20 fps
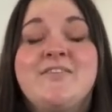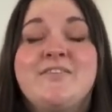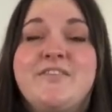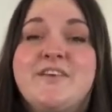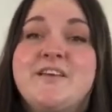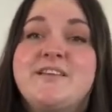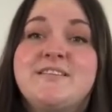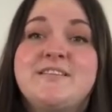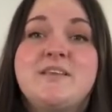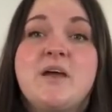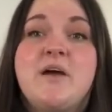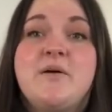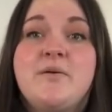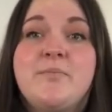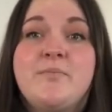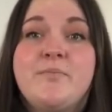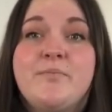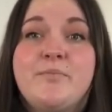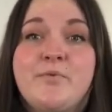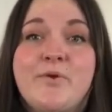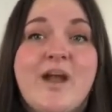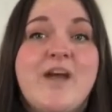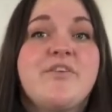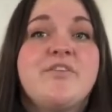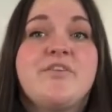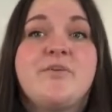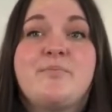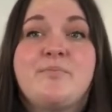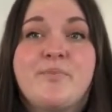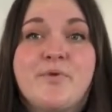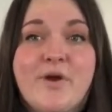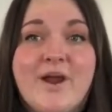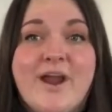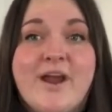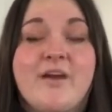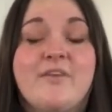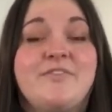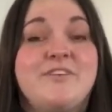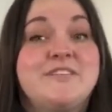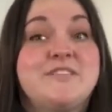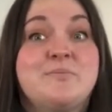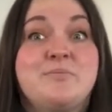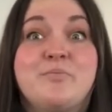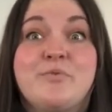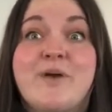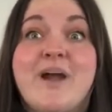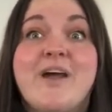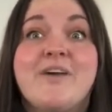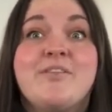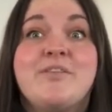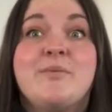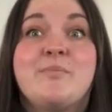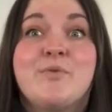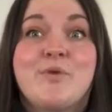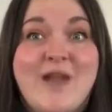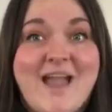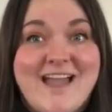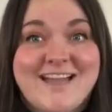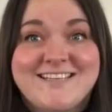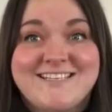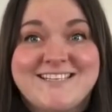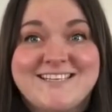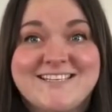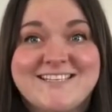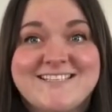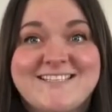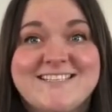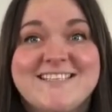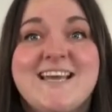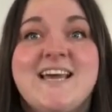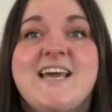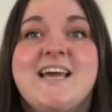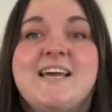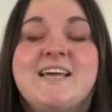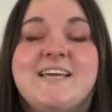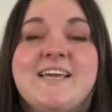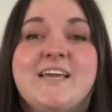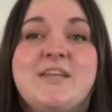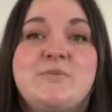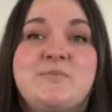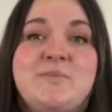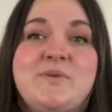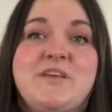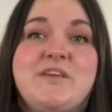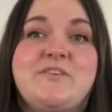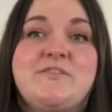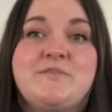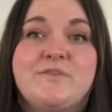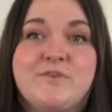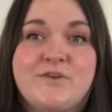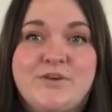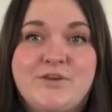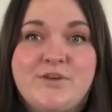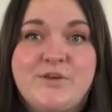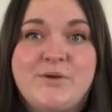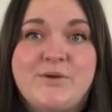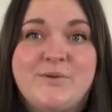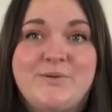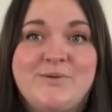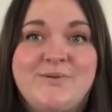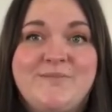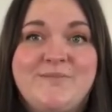this breath prayer, this breath practice can be for you